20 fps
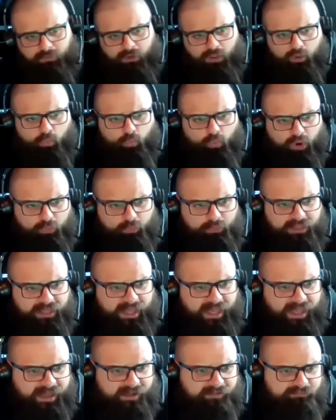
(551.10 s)
what we
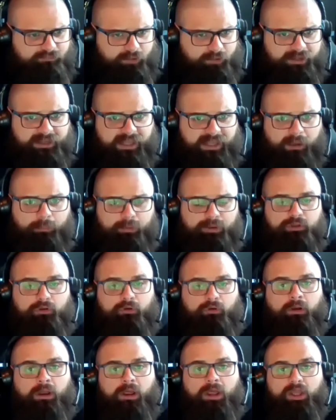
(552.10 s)
have right now. But you're
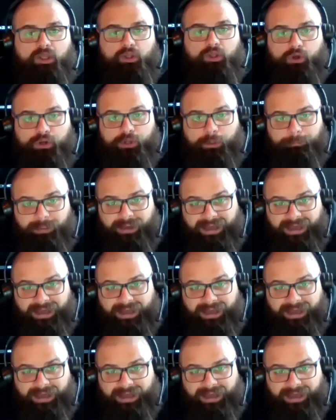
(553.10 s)
going to